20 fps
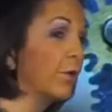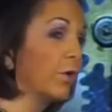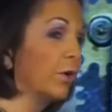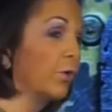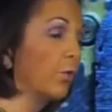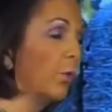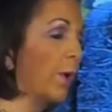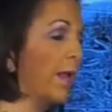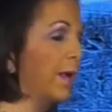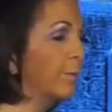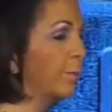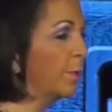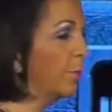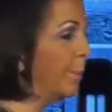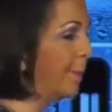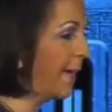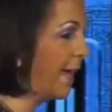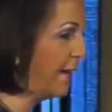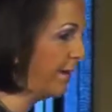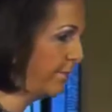incredible
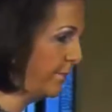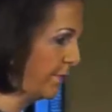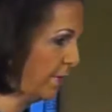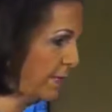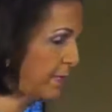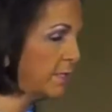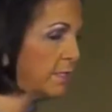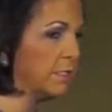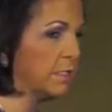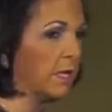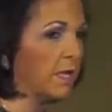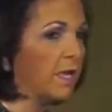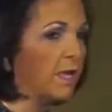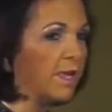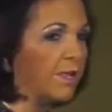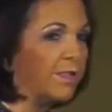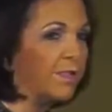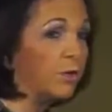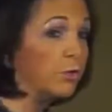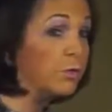benefits,
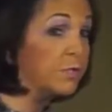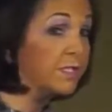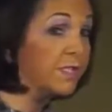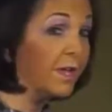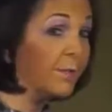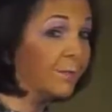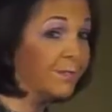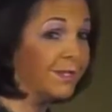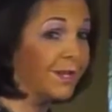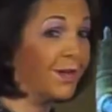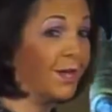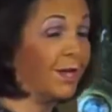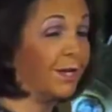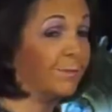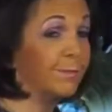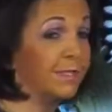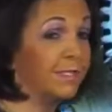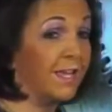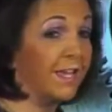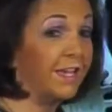there's
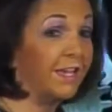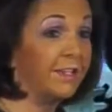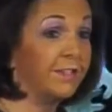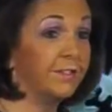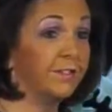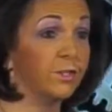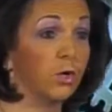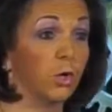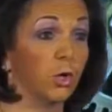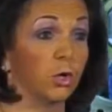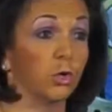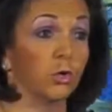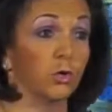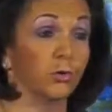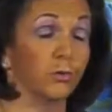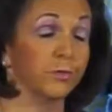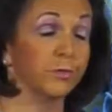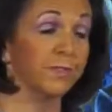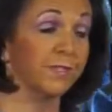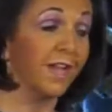sometimes a
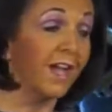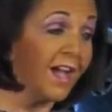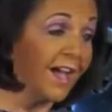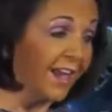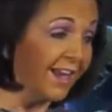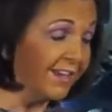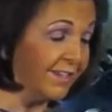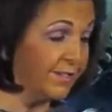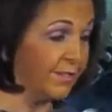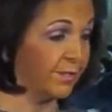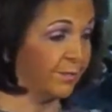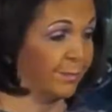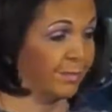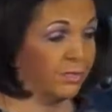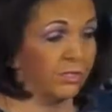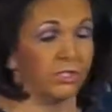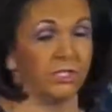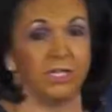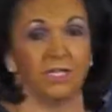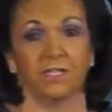darker side to
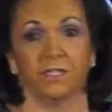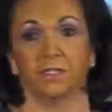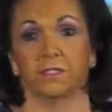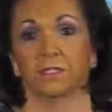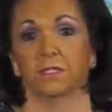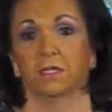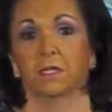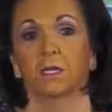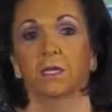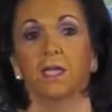machines.